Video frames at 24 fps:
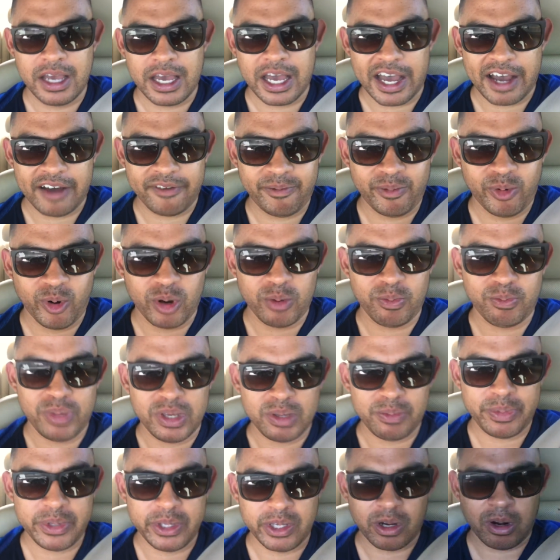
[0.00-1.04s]
half-point
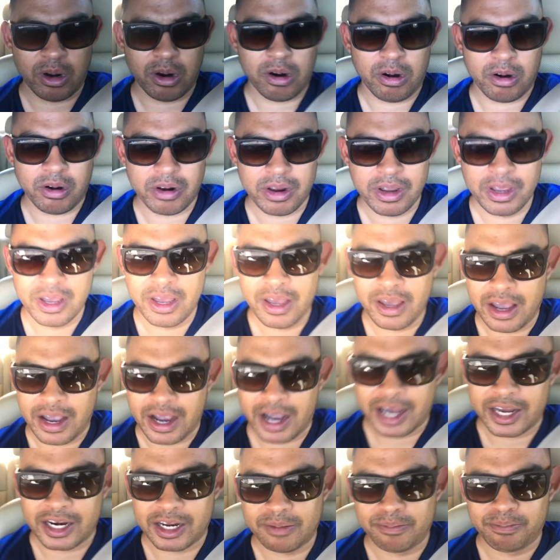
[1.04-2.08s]
PPR,
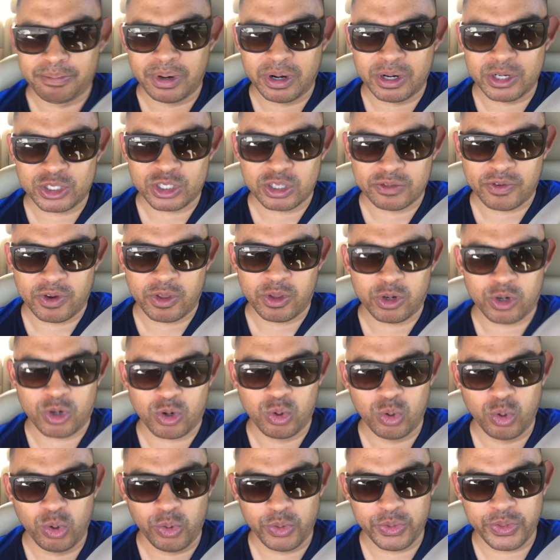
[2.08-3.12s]
and a bunch of other
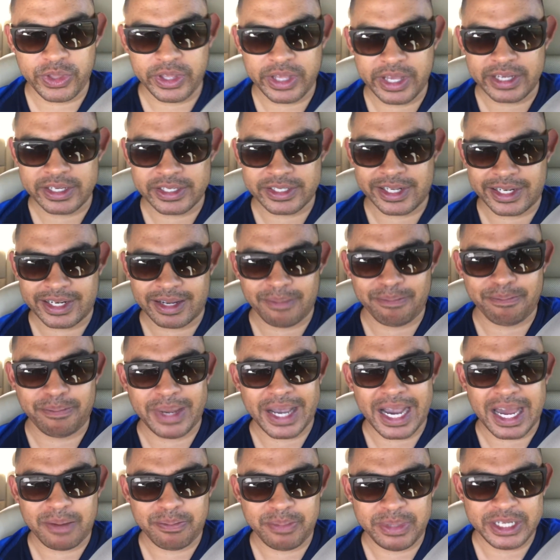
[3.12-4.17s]
cool things like a
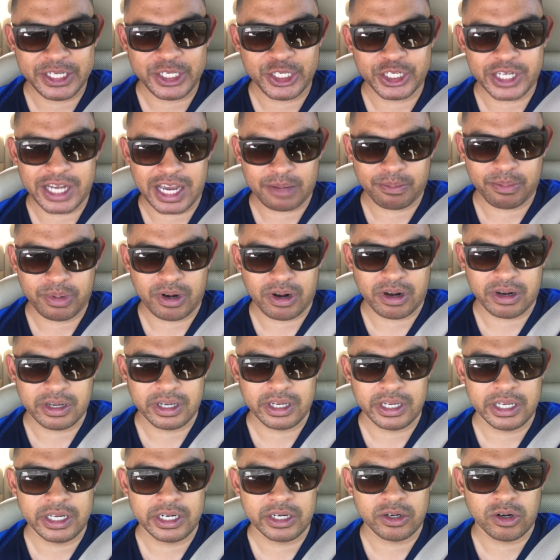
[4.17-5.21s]
bad beat jackpot
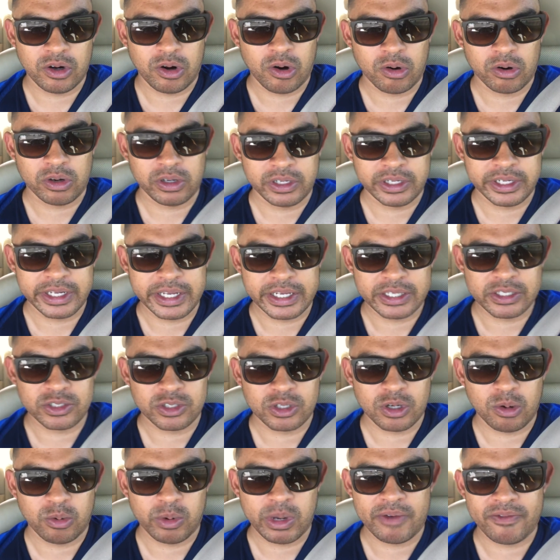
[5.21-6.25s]
in our league.
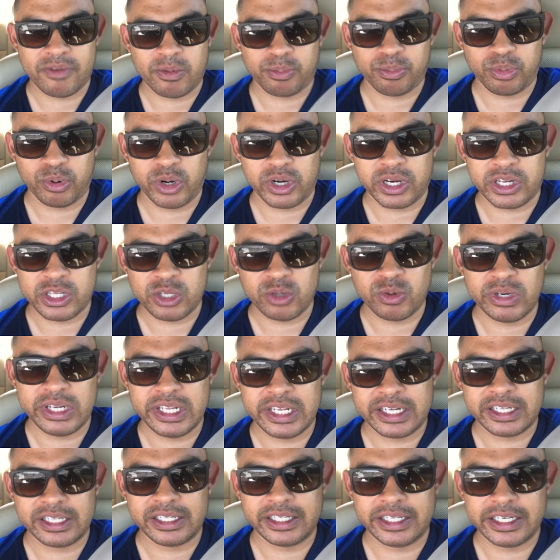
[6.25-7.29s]
So we have a pretty
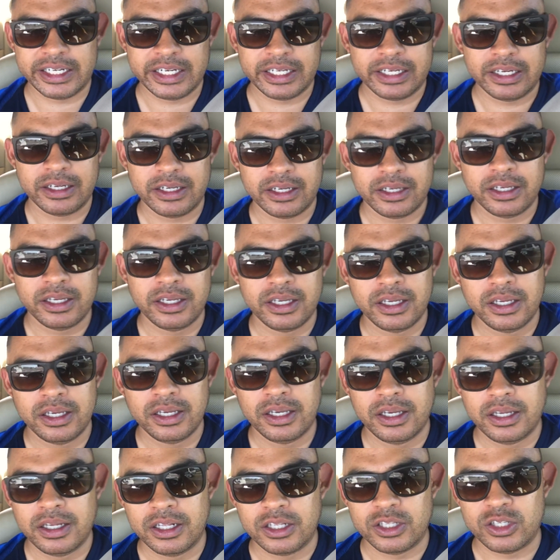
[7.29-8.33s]
unique league.
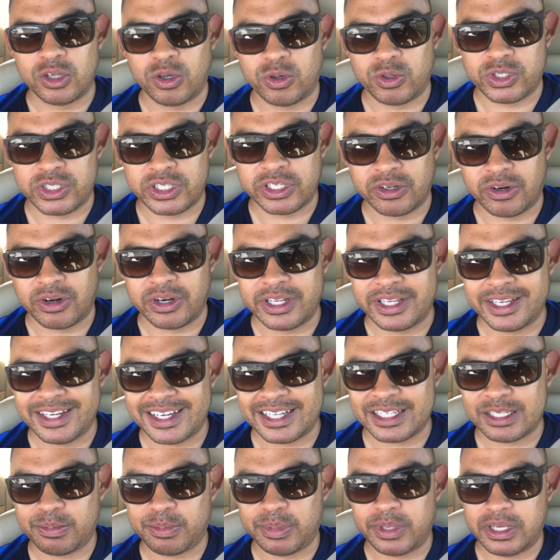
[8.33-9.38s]
It's hosted on
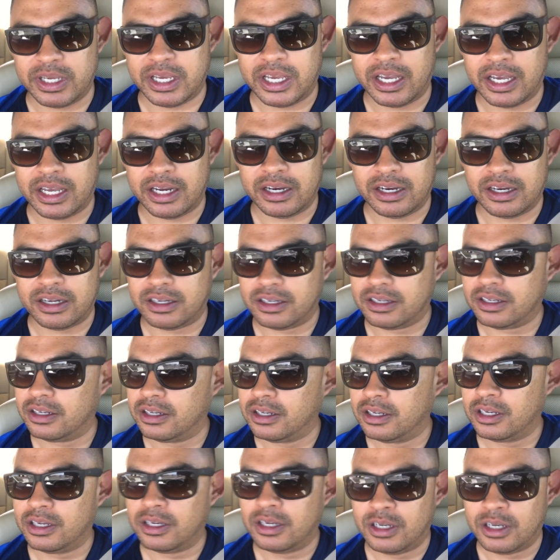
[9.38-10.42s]
ESPN.
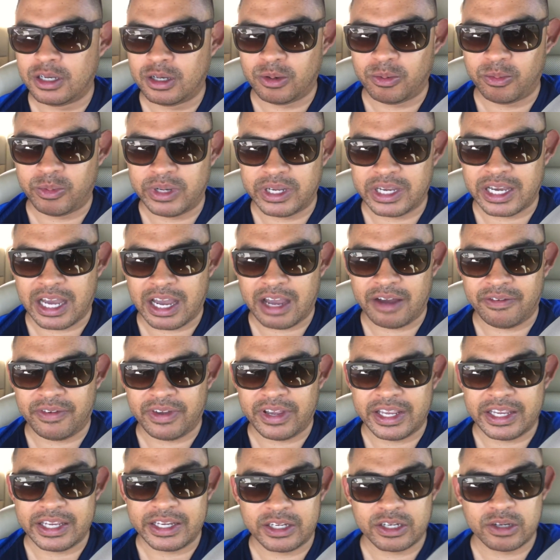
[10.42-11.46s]
We have
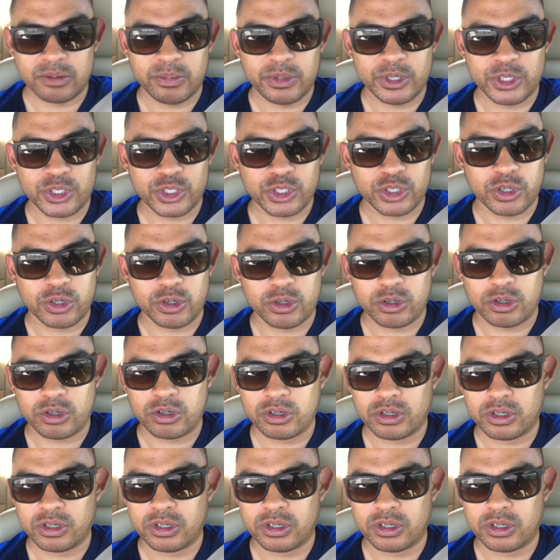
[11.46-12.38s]
a commissioner,